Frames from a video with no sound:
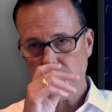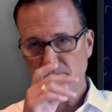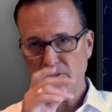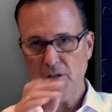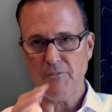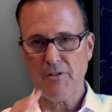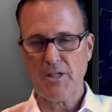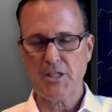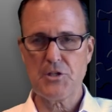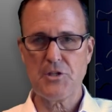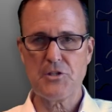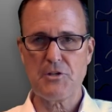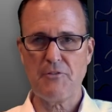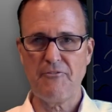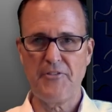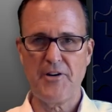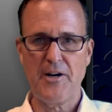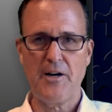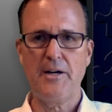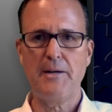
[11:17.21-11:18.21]
because it's a
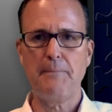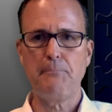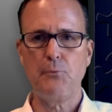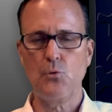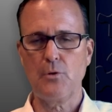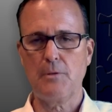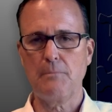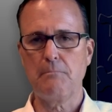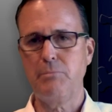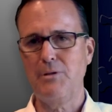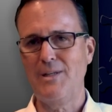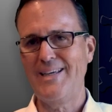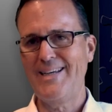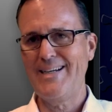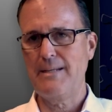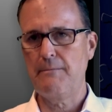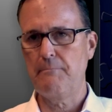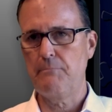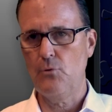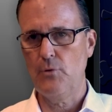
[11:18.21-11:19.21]
very important
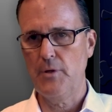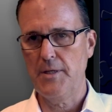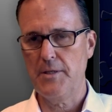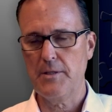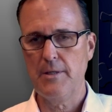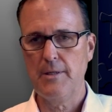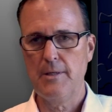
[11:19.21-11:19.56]
planning point.